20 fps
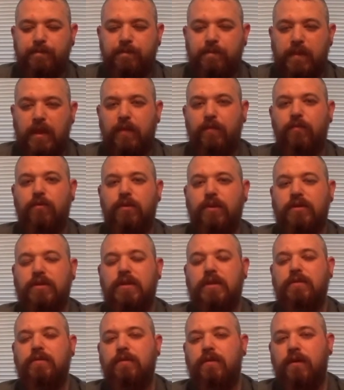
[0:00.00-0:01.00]
And we'll
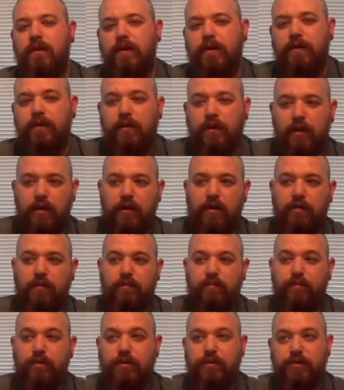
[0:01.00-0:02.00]
continue
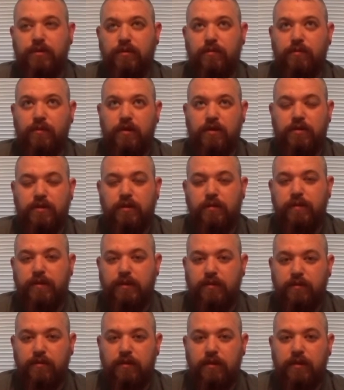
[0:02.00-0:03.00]
on. Pretty soon we're also going to
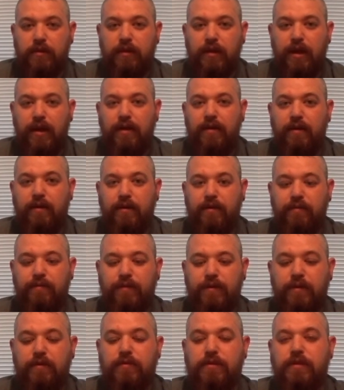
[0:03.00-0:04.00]
be doing a
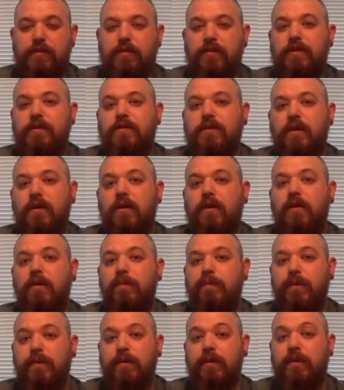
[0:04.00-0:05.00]
video series
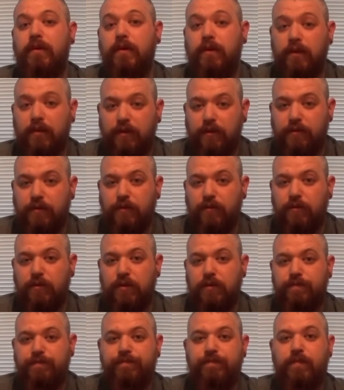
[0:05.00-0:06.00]
on building a ghille
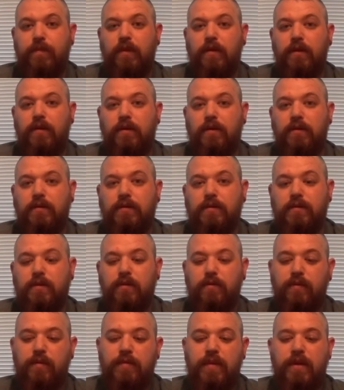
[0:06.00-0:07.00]
suit. So
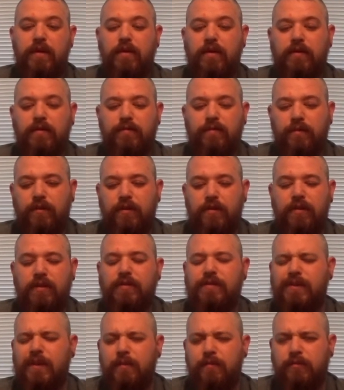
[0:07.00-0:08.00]
we may end up running
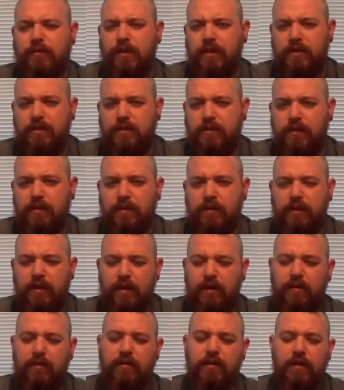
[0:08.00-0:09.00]
these simultaneously,
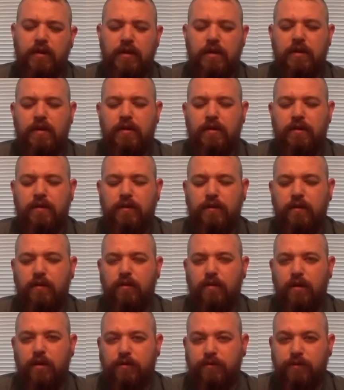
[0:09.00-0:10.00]
kind
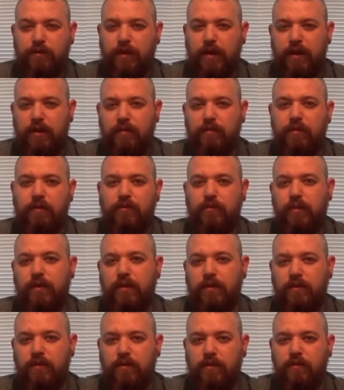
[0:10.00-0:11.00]
of alternating
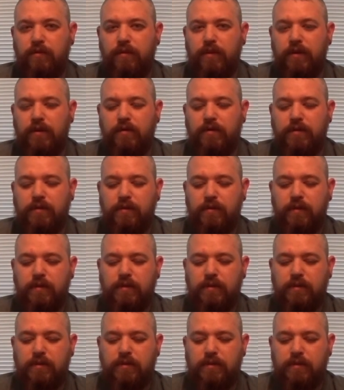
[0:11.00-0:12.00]
between the two video
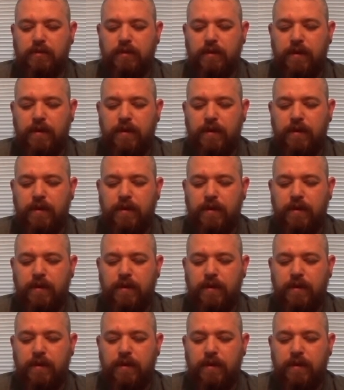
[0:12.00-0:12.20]
series.